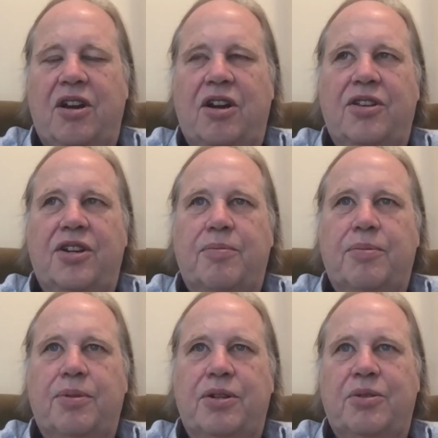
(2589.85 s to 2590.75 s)
Are they
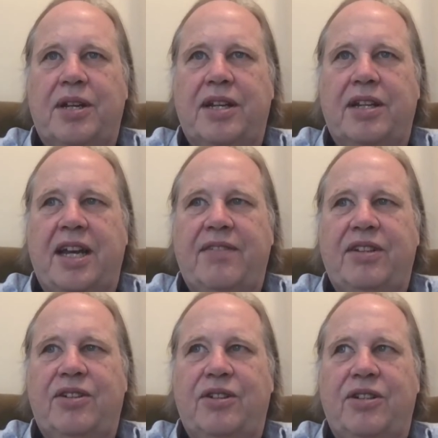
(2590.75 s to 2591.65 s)
pursuing
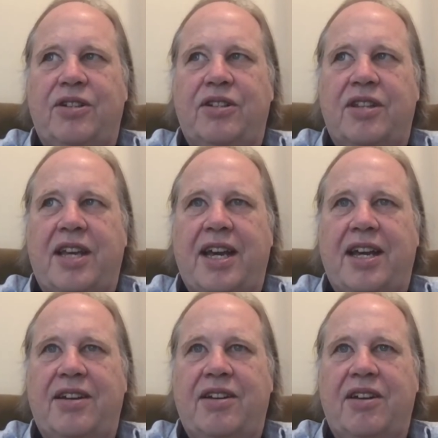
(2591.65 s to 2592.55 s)
livelihoods that